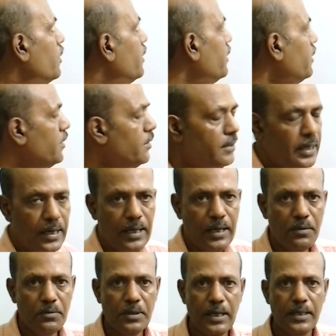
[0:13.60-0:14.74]
In this
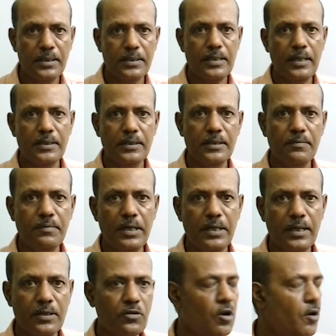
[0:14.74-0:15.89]
channel we are discussing
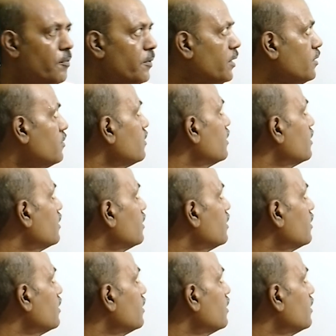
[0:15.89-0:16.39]
various topics